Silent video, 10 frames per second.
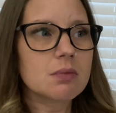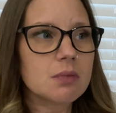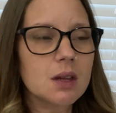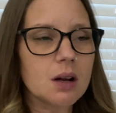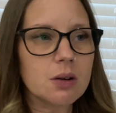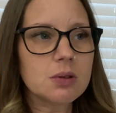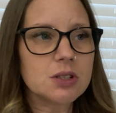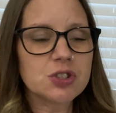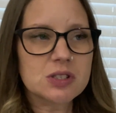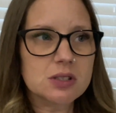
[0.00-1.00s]
You know,
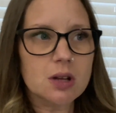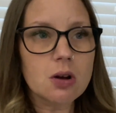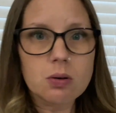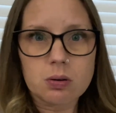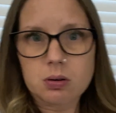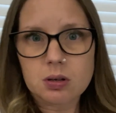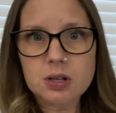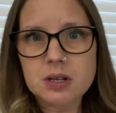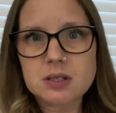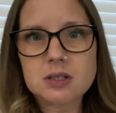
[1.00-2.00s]
and just, oh
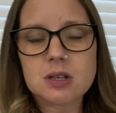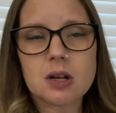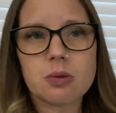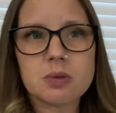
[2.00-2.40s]
goodness, you know,